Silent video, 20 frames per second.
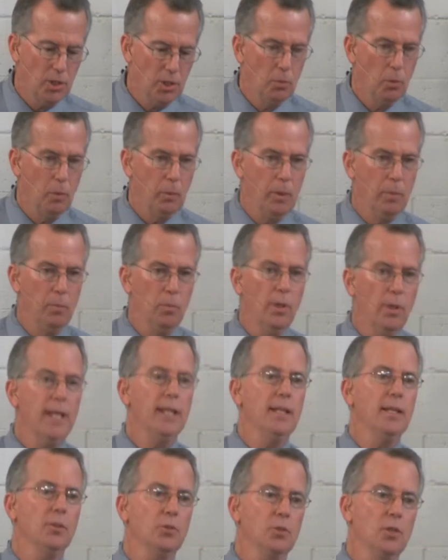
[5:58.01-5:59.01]
and when we
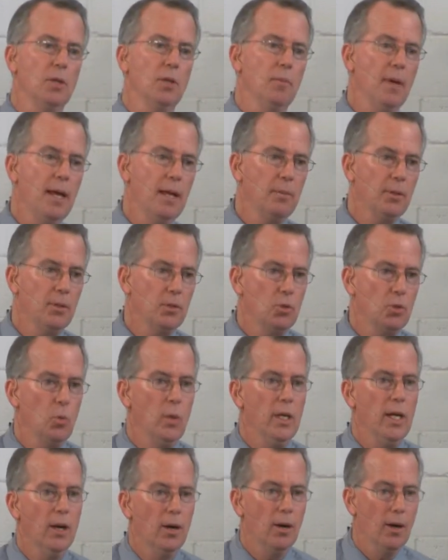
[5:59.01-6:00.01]
break those commandments,
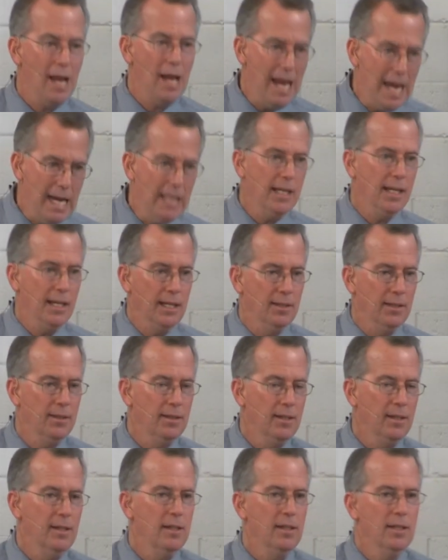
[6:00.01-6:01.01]
we are hating
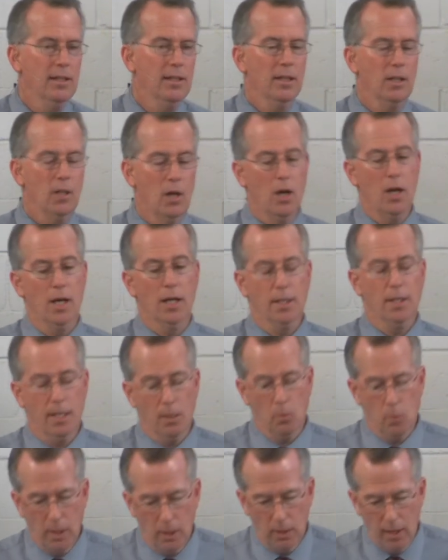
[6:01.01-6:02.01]
God
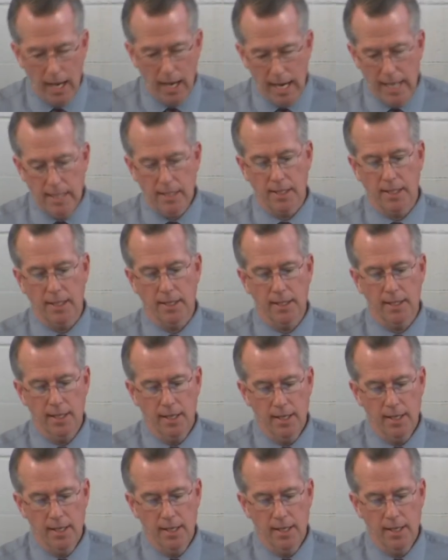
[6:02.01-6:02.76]
and we are hating